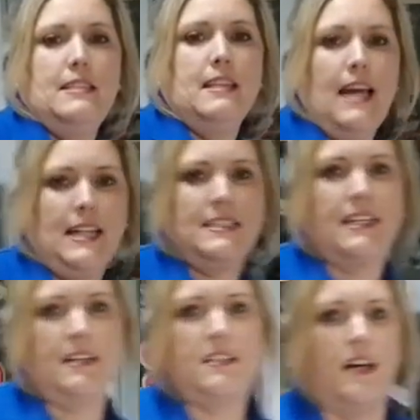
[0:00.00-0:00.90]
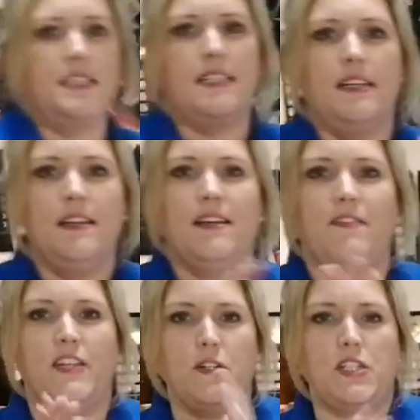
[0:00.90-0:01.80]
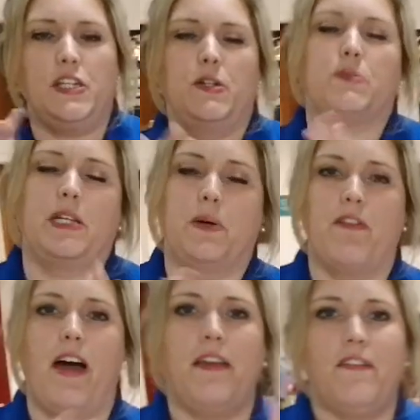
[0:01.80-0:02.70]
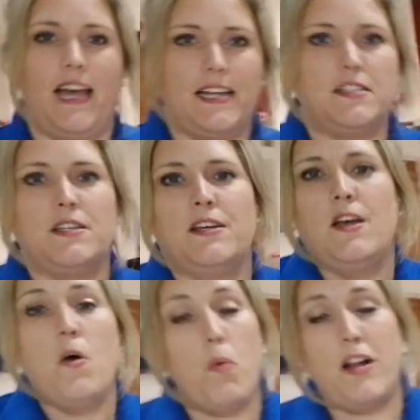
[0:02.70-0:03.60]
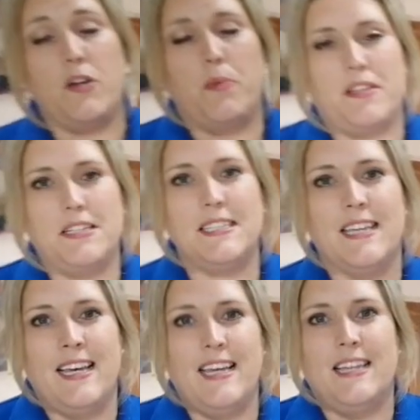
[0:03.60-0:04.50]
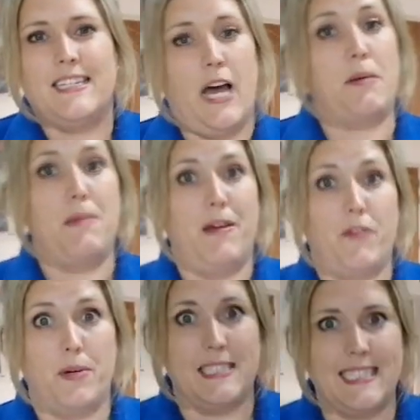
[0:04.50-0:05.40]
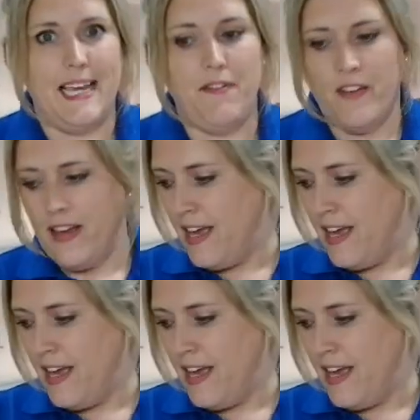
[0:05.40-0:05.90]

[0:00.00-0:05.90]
is hand sanitiser for you to use when you arrive and while you're with us to help keep everyone safe.